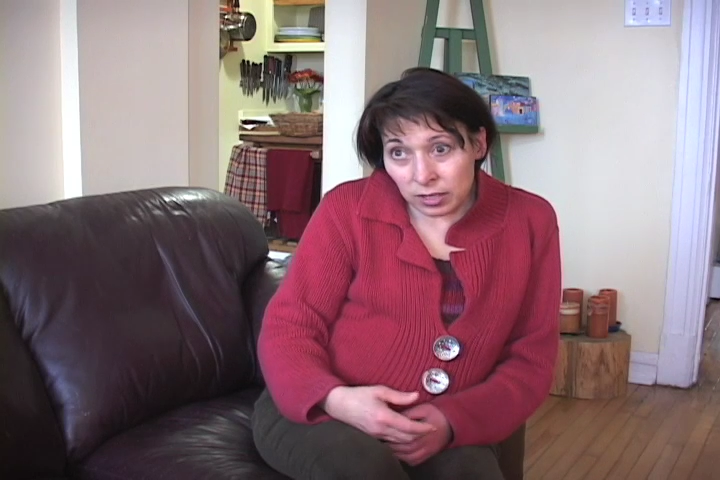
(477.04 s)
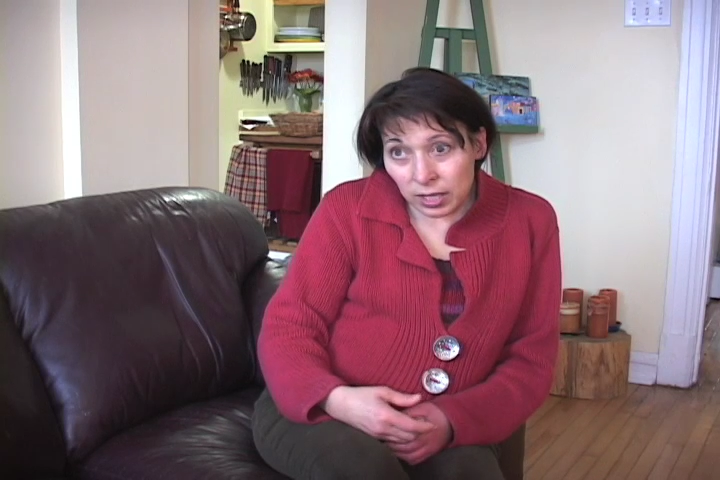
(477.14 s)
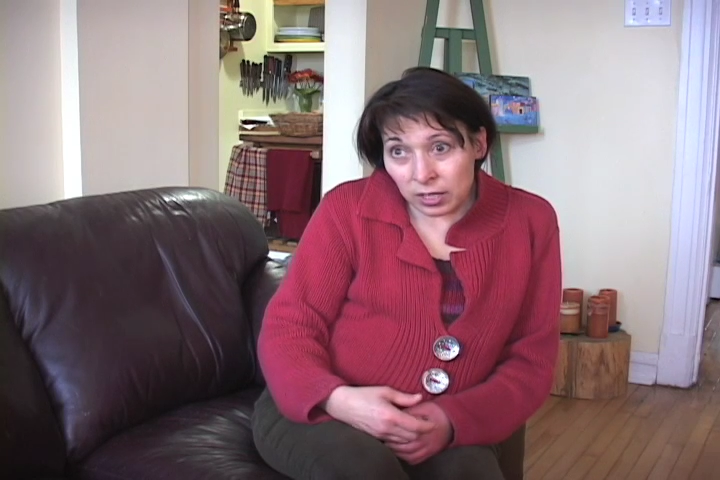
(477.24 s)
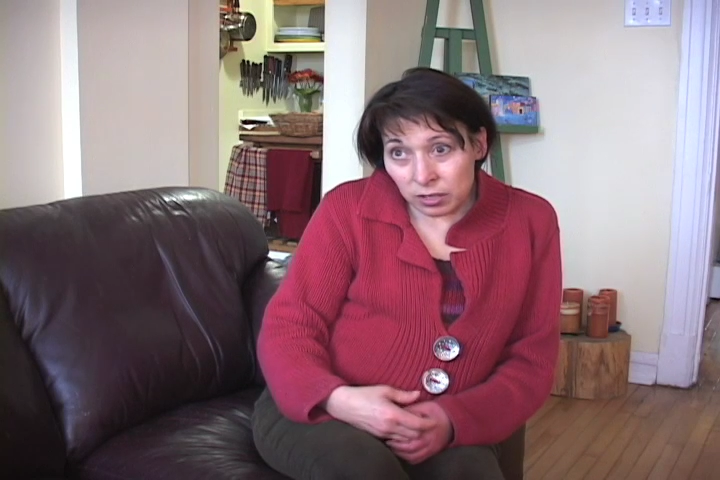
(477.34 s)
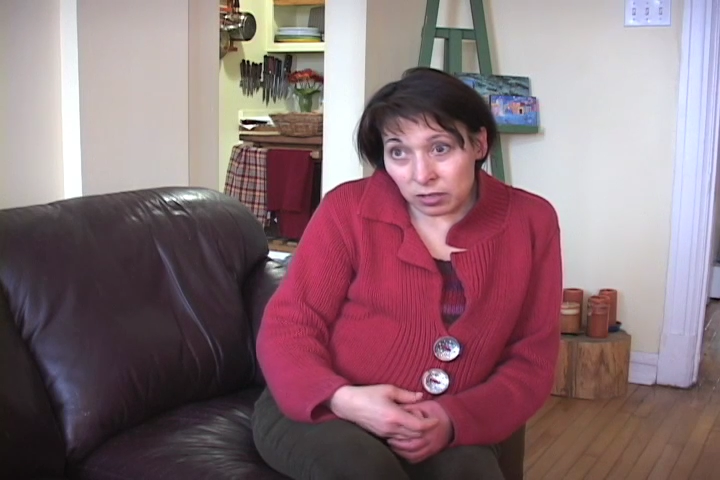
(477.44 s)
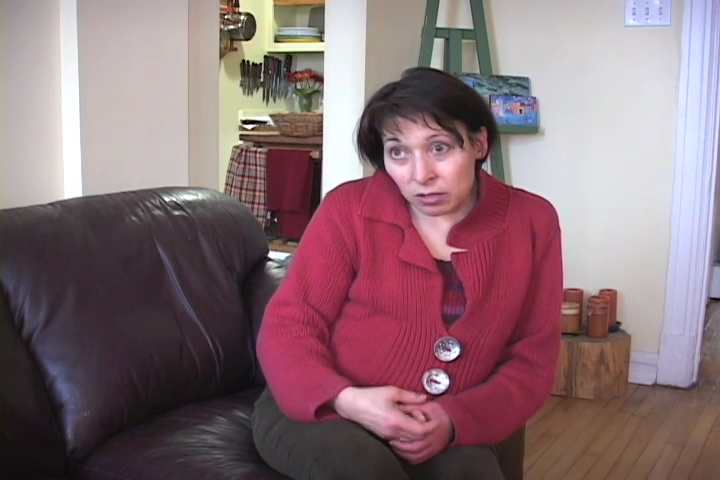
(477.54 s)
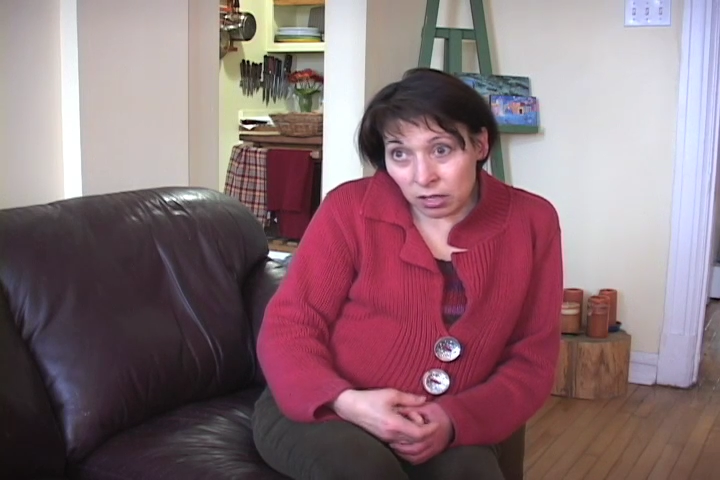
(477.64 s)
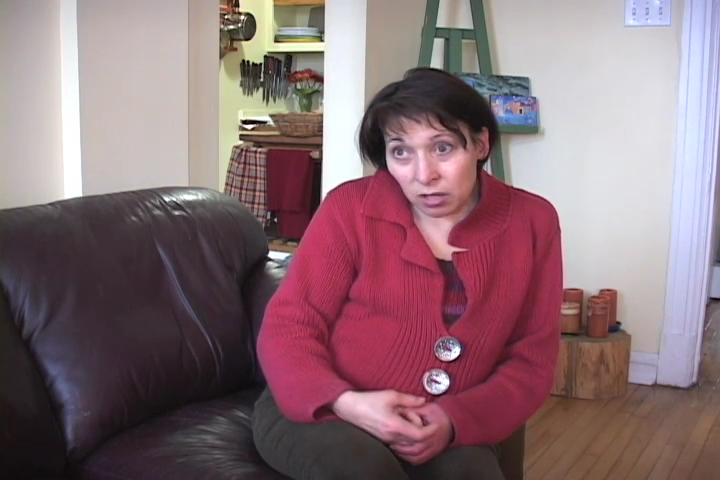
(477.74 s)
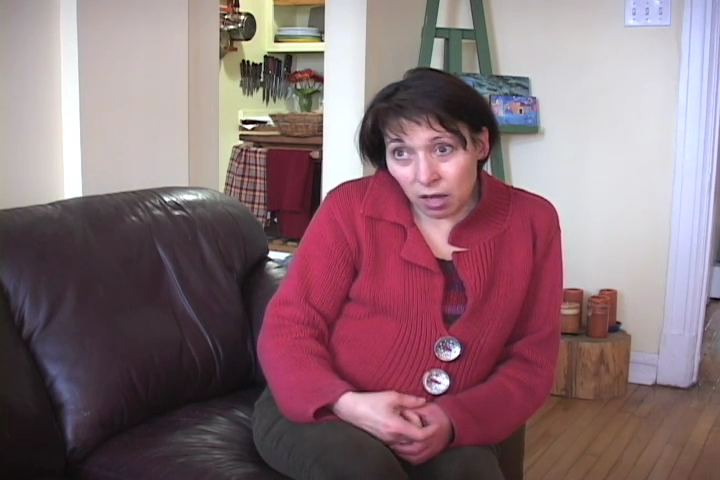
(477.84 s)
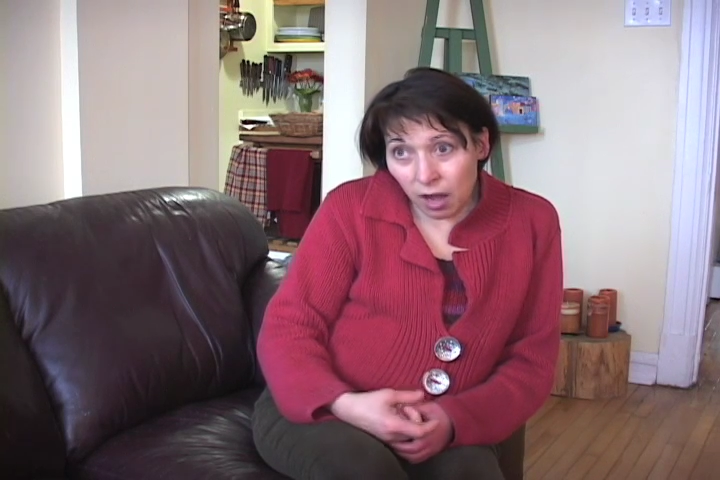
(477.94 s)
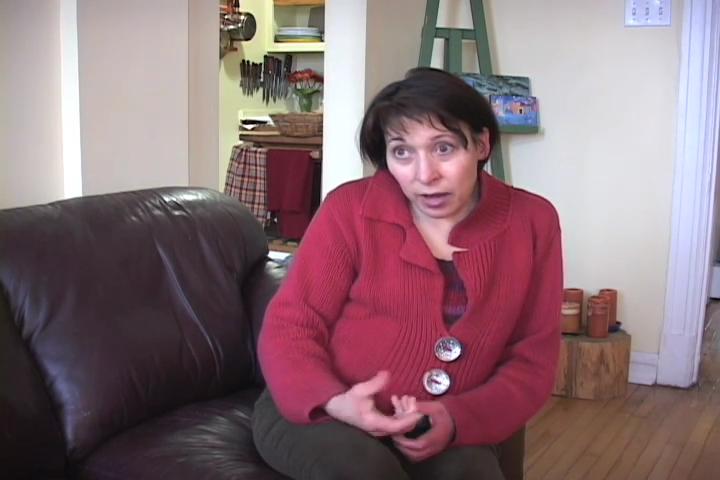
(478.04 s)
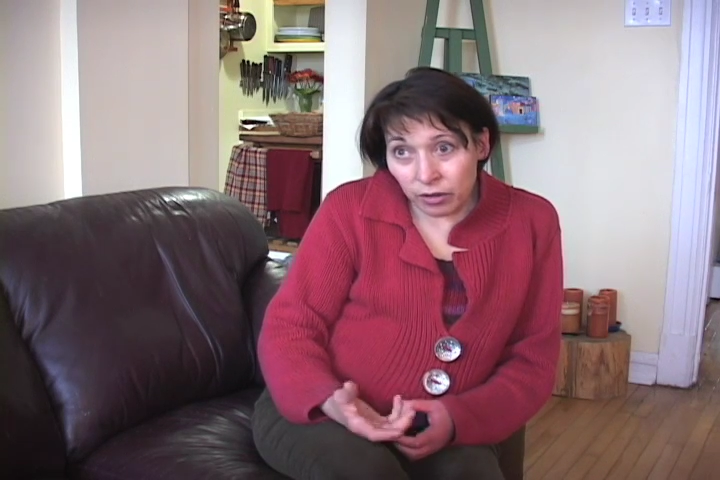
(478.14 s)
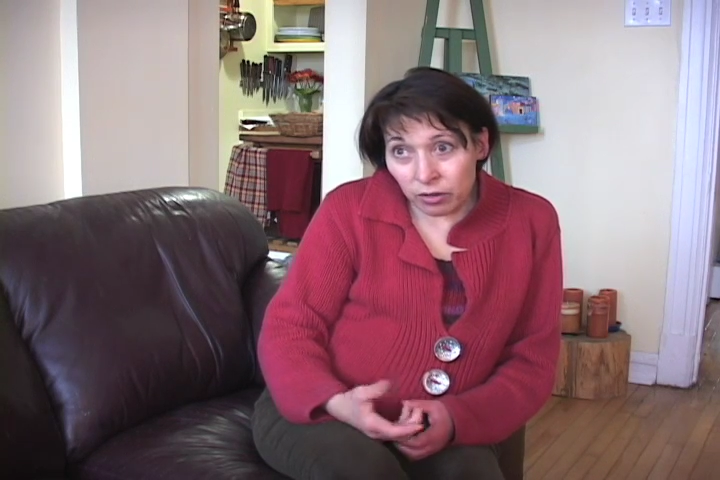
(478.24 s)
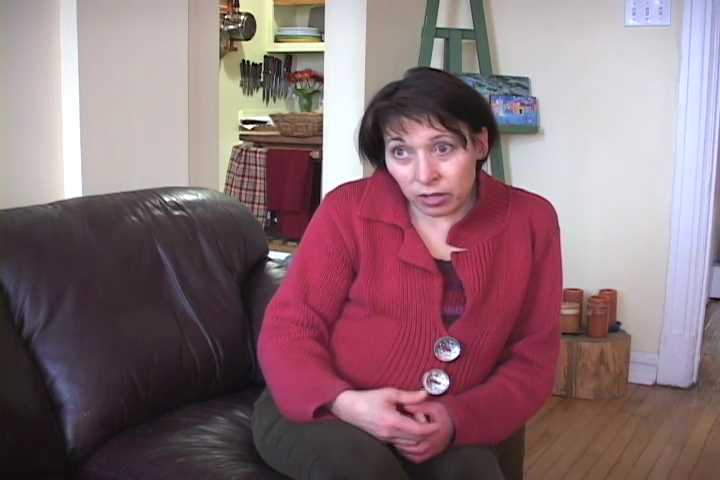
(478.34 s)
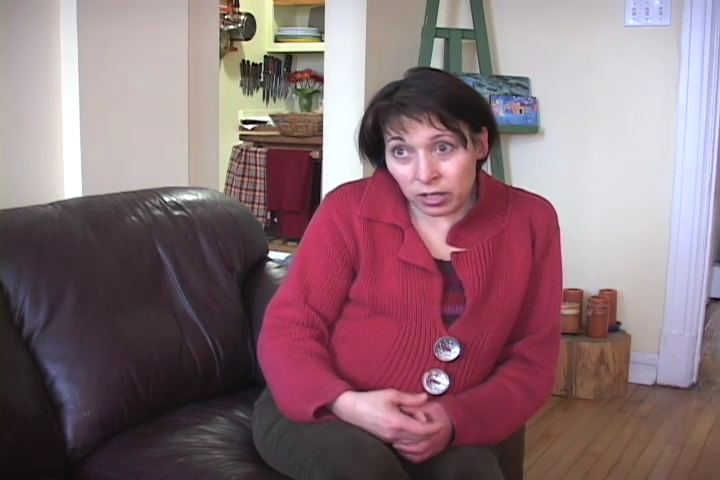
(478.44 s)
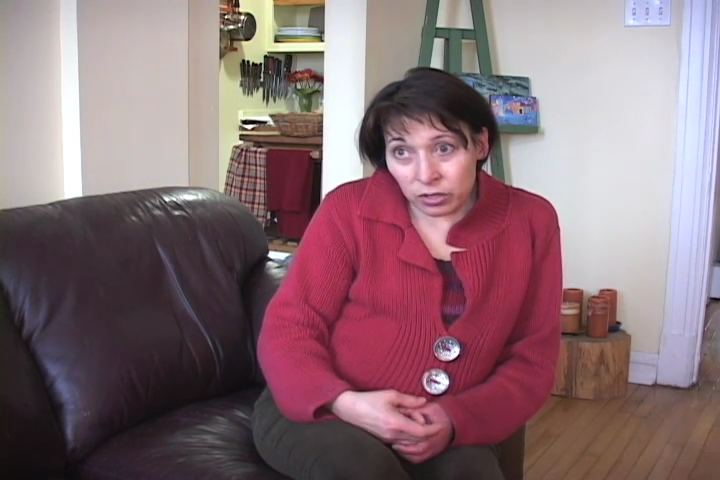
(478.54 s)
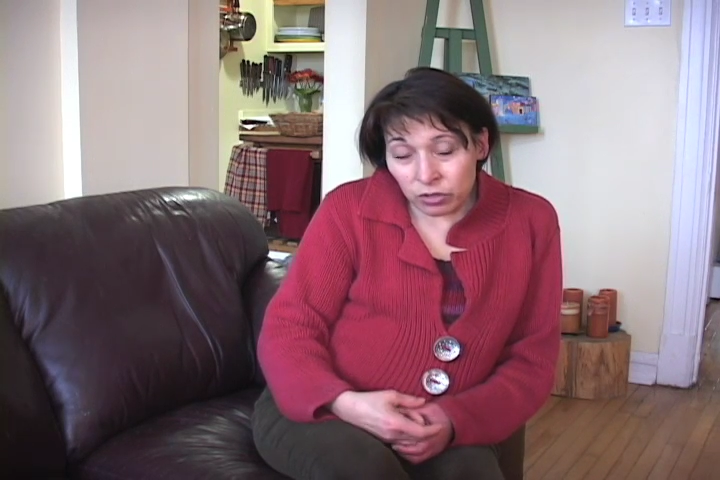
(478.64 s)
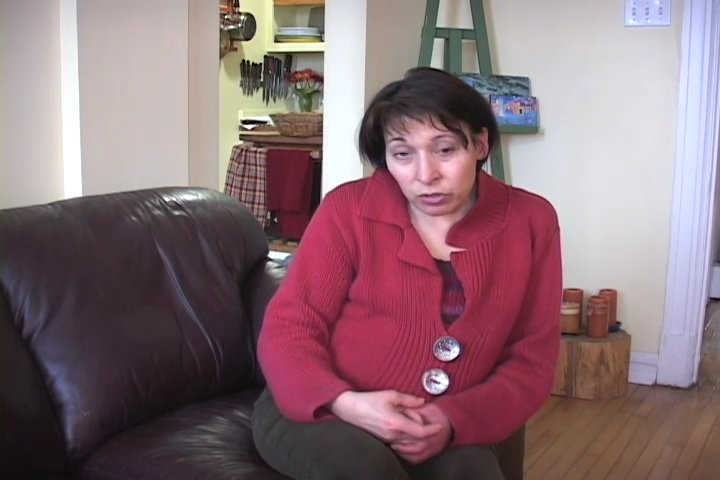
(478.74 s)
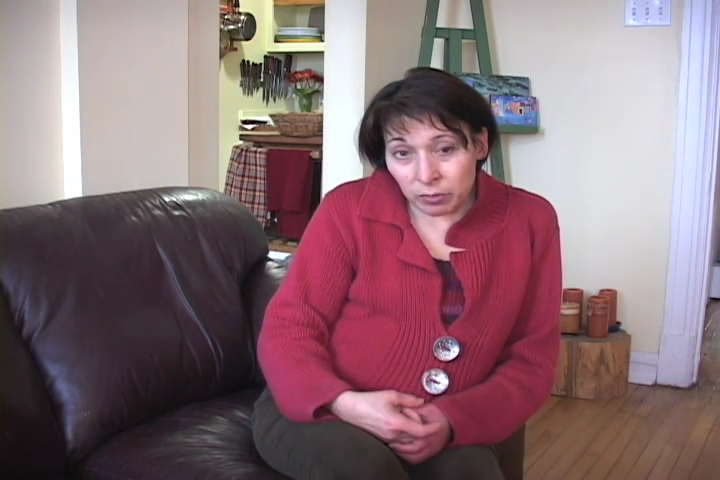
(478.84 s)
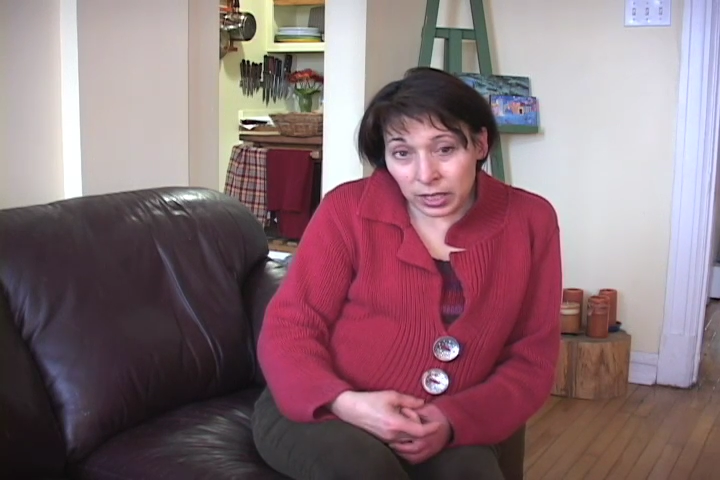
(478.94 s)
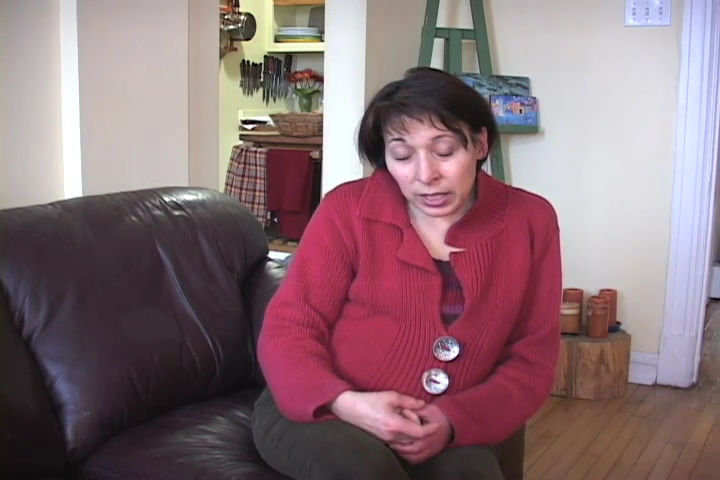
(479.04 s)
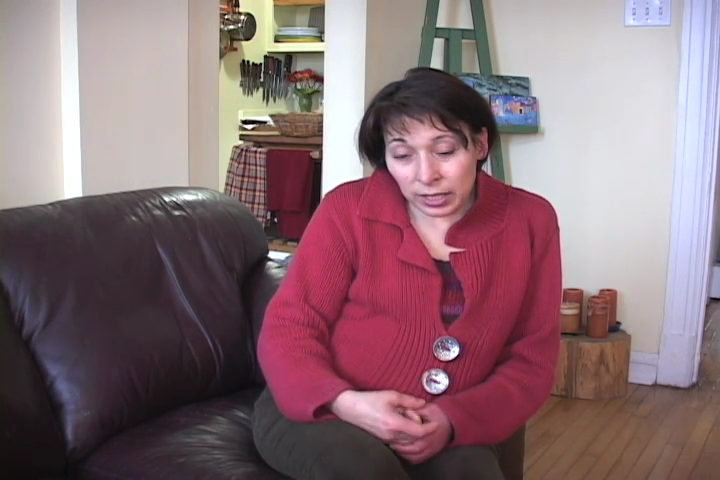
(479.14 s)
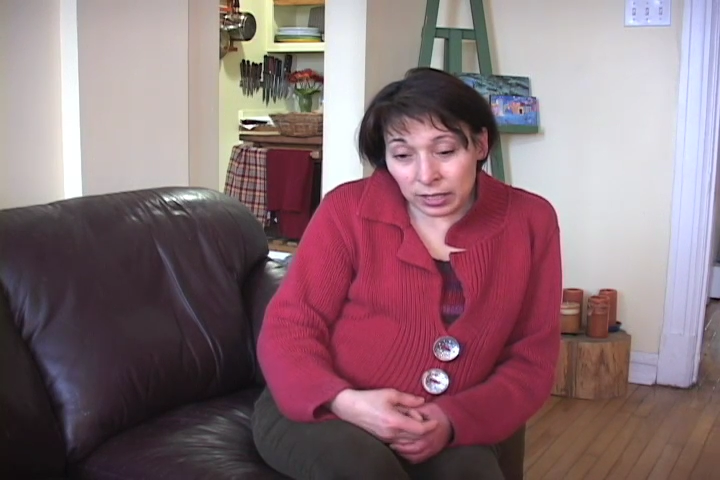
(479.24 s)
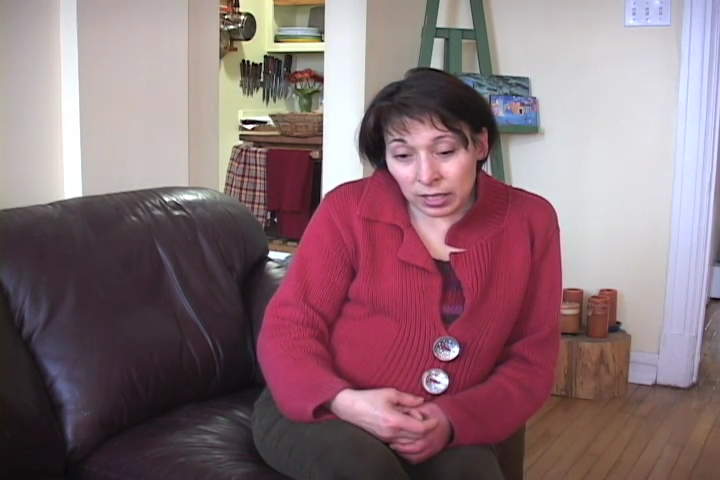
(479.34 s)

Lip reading: is higher than it should be,